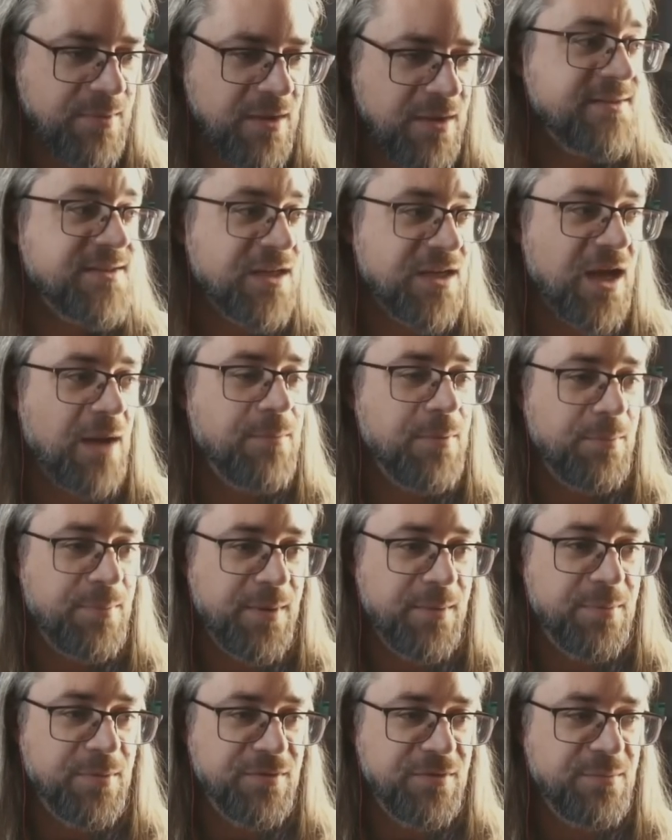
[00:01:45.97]
Hits a couple
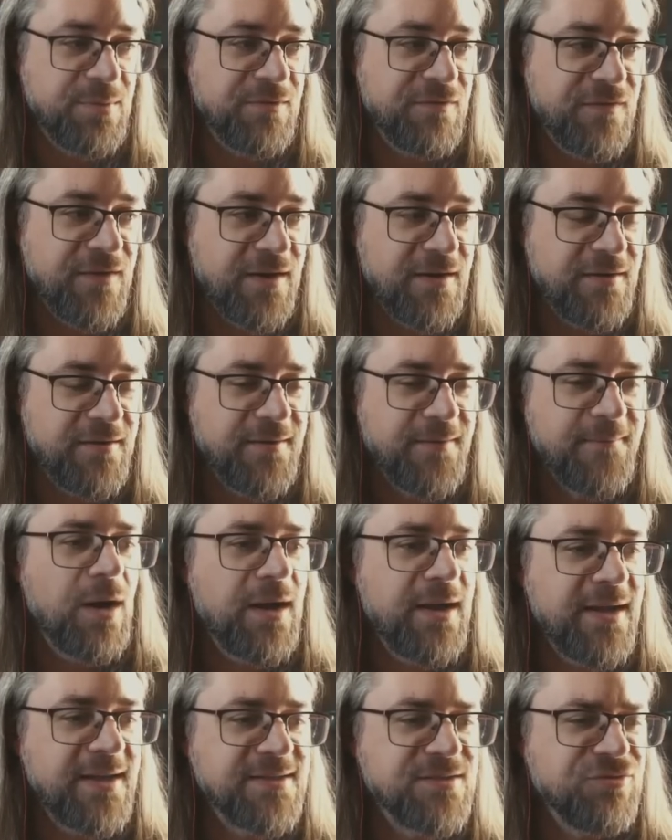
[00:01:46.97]
people to be fair,
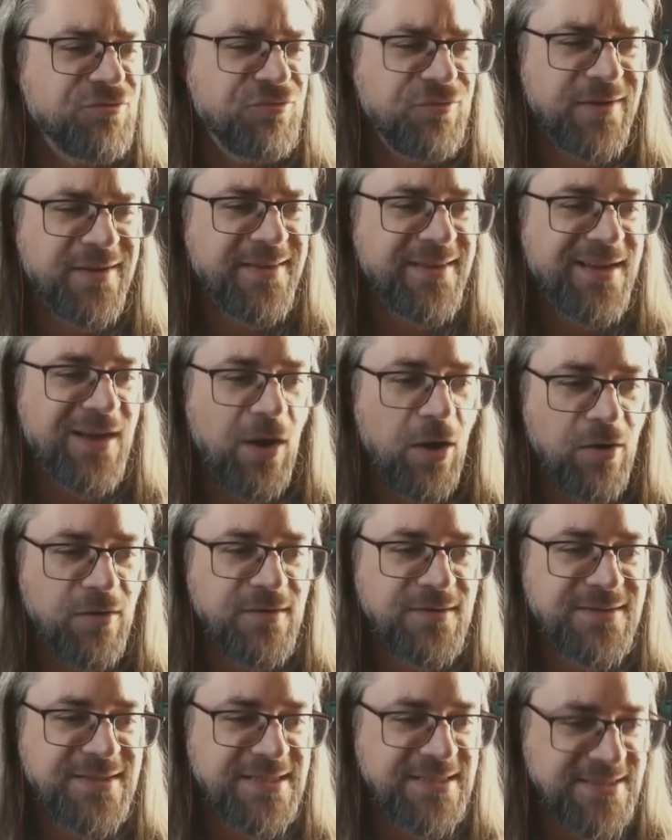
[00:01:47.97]
but it's really
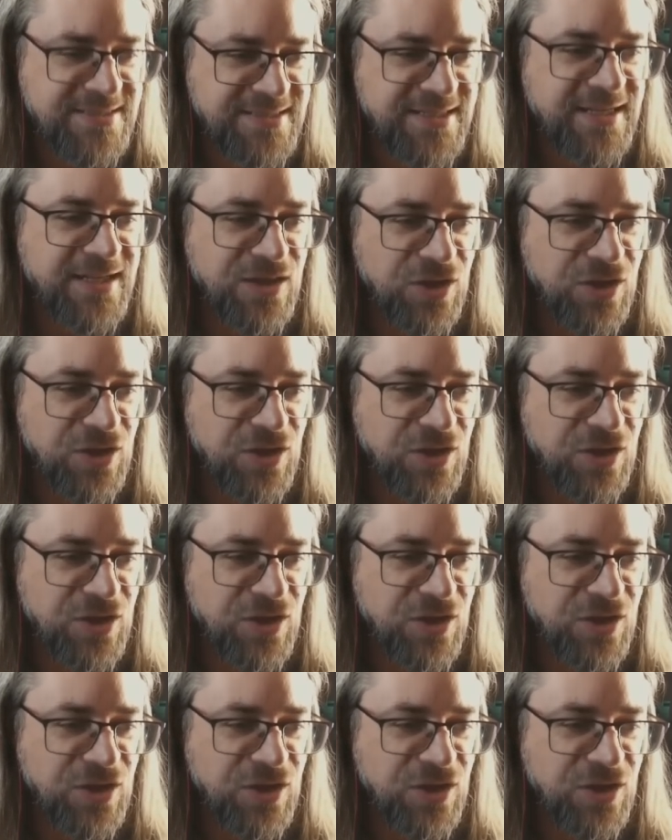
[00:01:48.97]
hard to see.